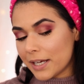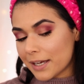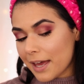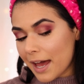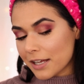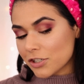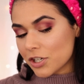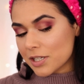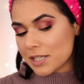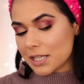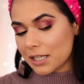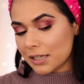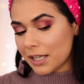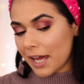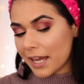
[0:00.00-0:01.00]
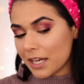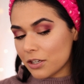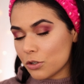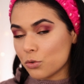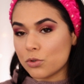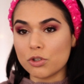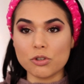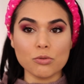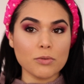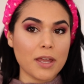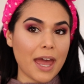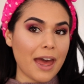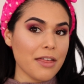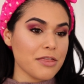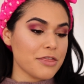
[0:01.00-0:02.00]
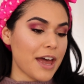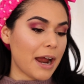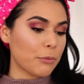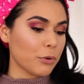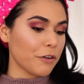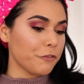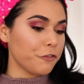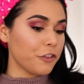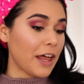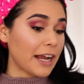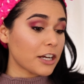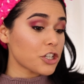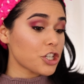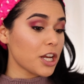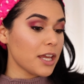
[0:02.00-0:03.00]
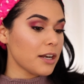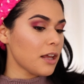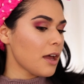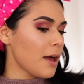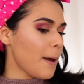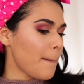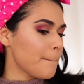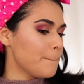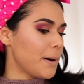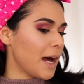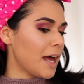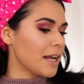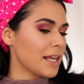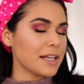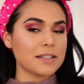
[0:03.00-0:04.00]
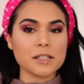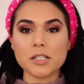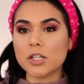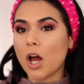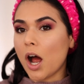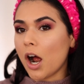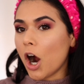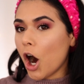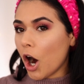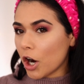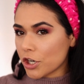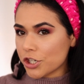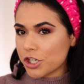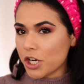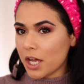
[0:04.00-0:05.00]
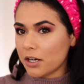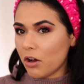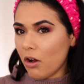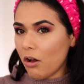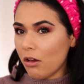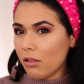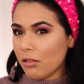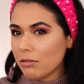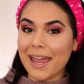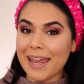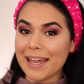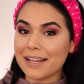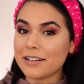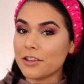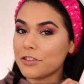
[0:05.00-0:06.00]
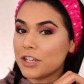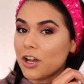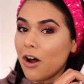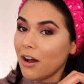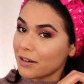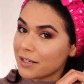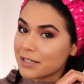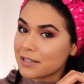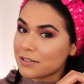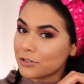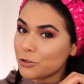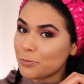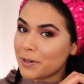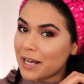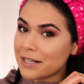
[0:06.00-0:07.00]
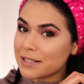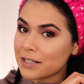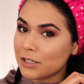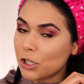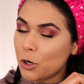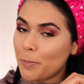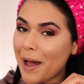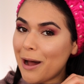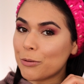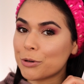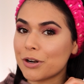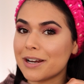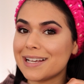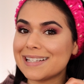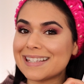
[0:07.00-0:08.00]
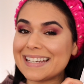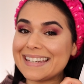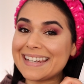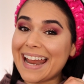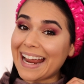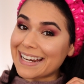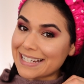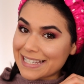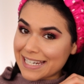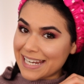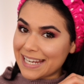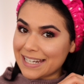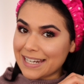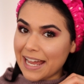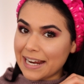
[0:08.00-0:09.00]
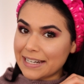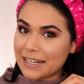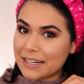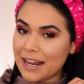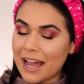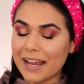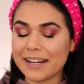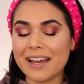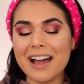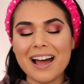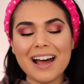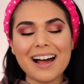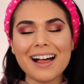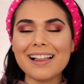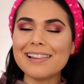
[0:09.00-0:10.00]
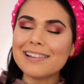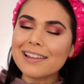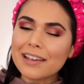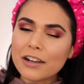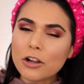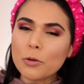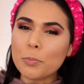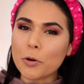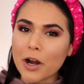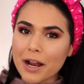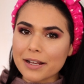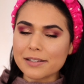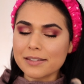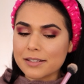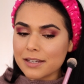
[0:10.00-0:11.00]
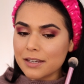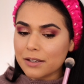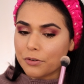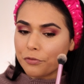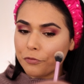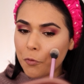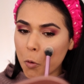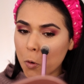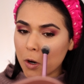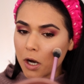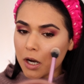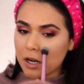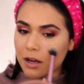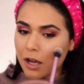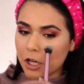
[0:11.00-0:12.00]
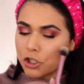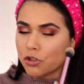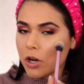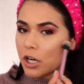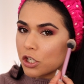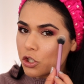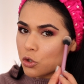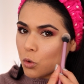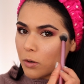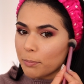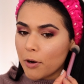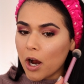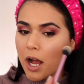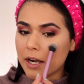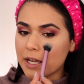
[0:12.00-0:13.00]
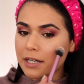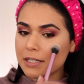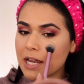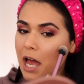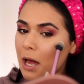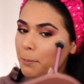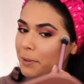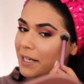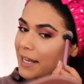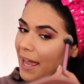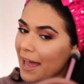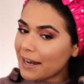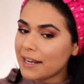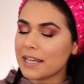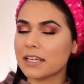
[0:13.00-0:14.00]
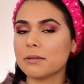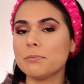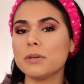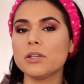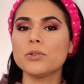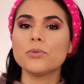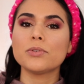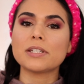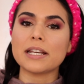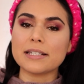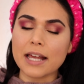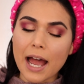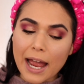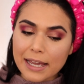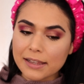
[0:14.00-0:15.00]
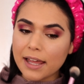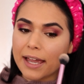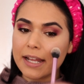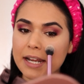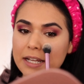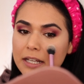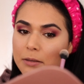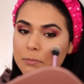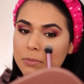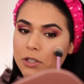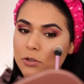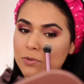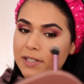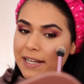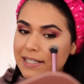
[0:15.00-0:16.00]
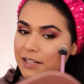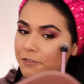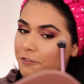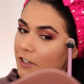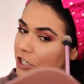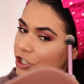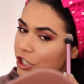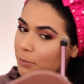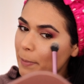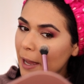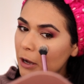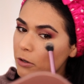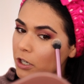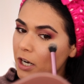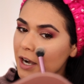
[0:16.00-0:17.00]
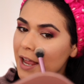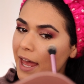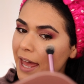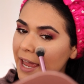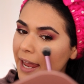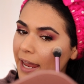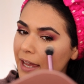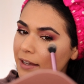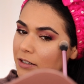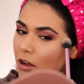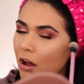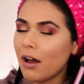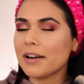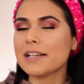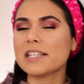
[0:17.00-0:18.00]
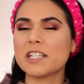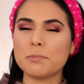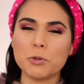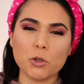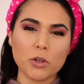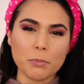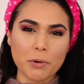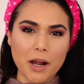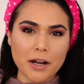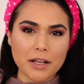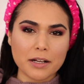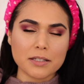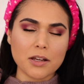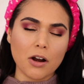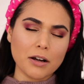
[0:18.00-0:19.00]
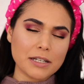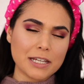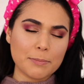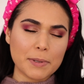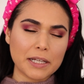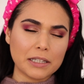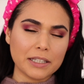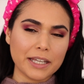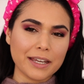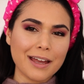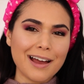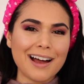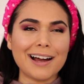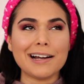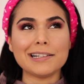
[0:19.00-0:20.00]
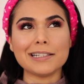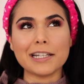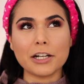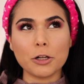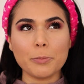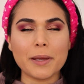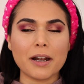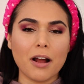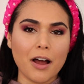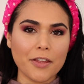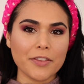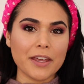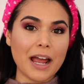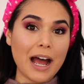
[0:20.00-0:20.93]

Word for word: it catches the light, you do get that reflection, but it's not harsh at all. And the Honest Luminizing Glow Powder is $19.99 a little pricey for a drugstore product, but again, it can be used as a highlight, it can be used as a finishing powder, and Honest Beauty products are typically a little bit on the